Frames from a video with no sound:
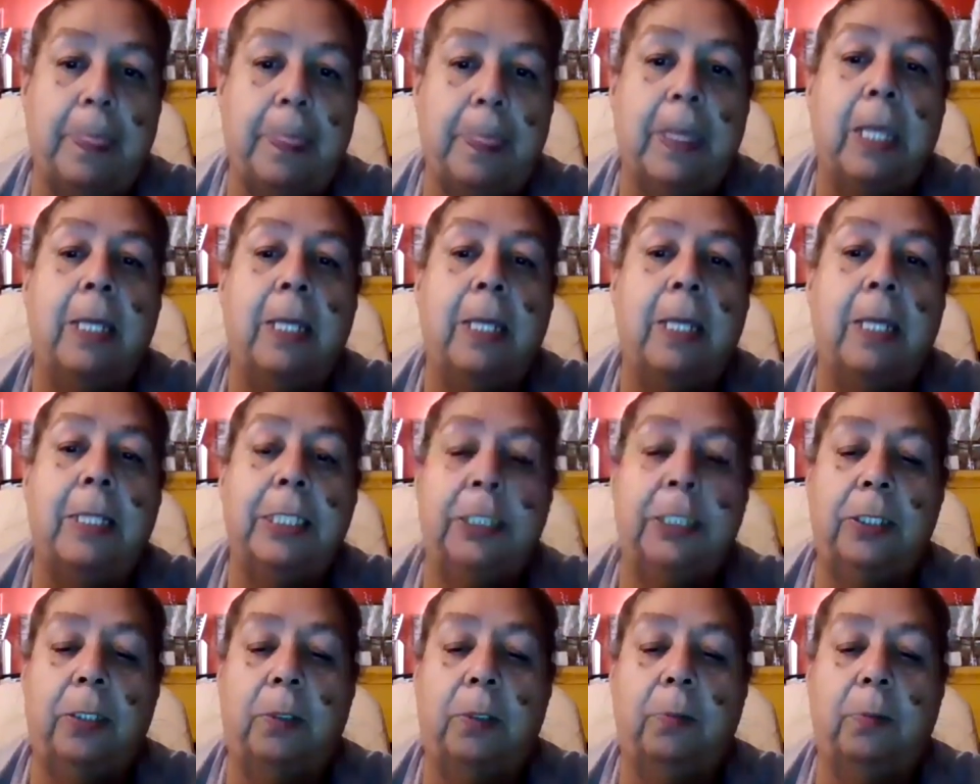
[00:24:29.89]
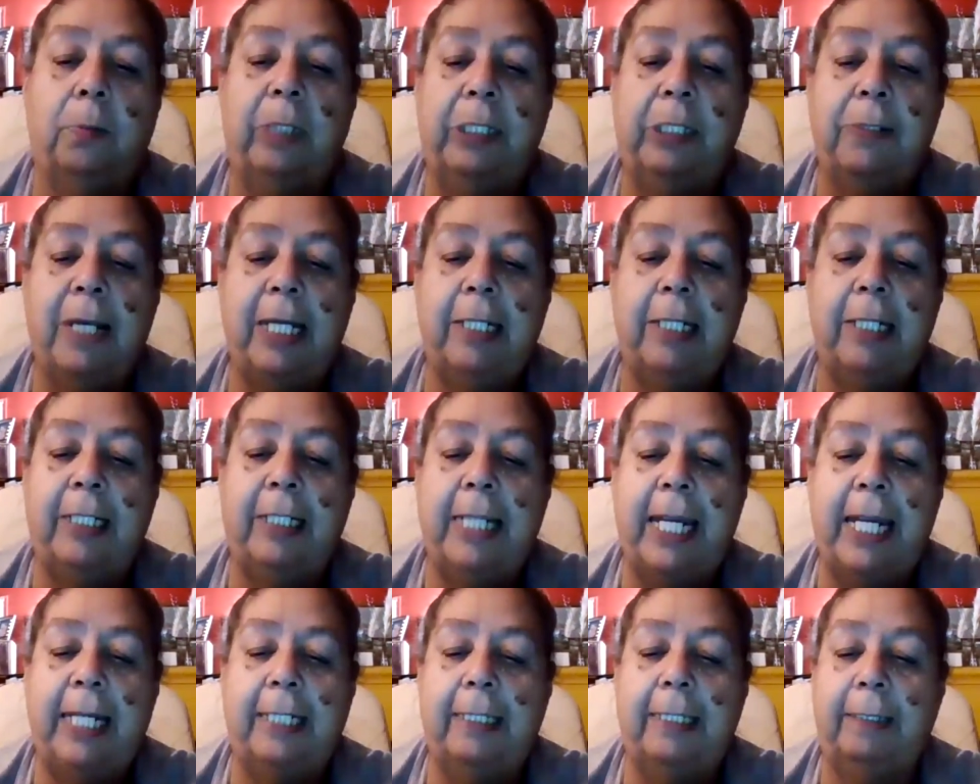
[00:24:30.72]
So we try to
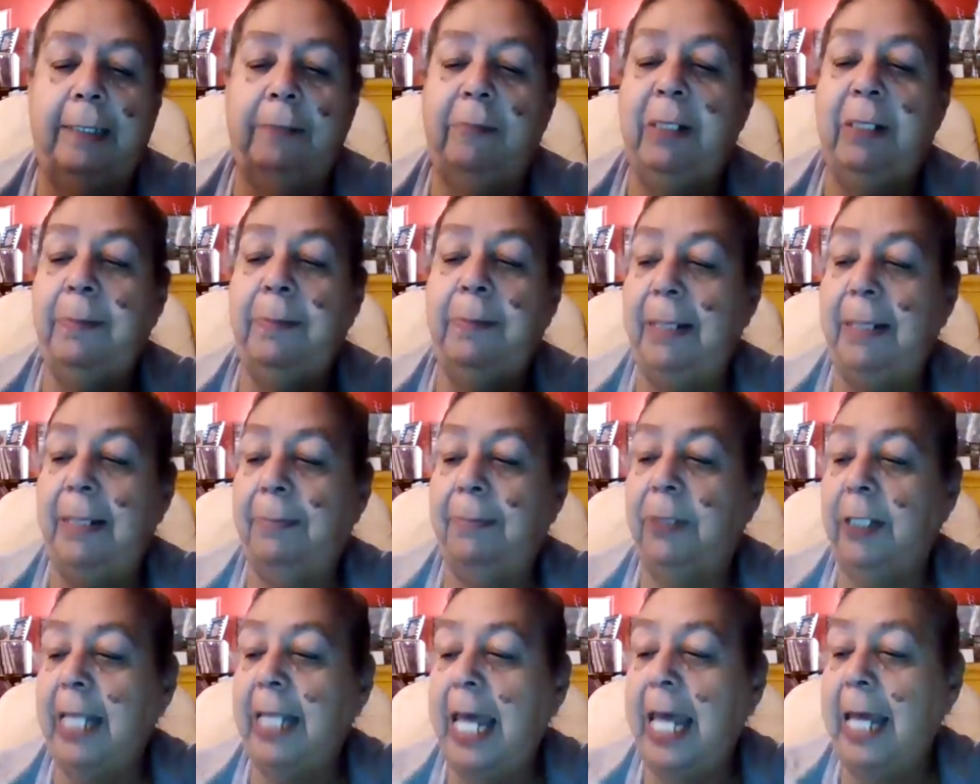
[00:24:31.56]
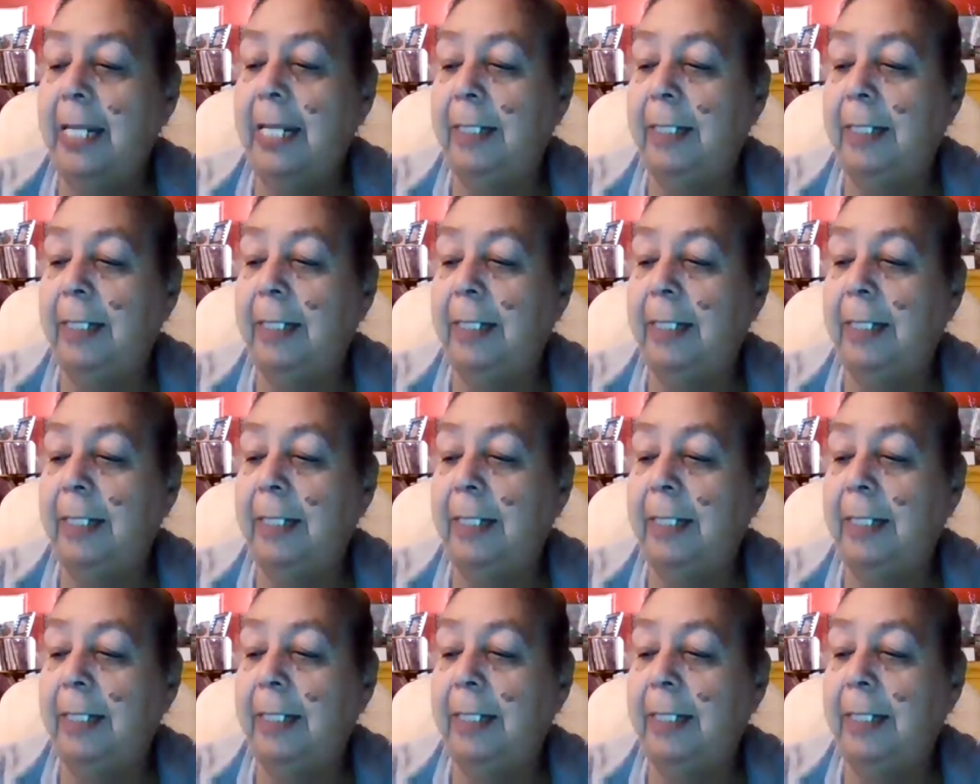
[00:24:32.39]
remember that.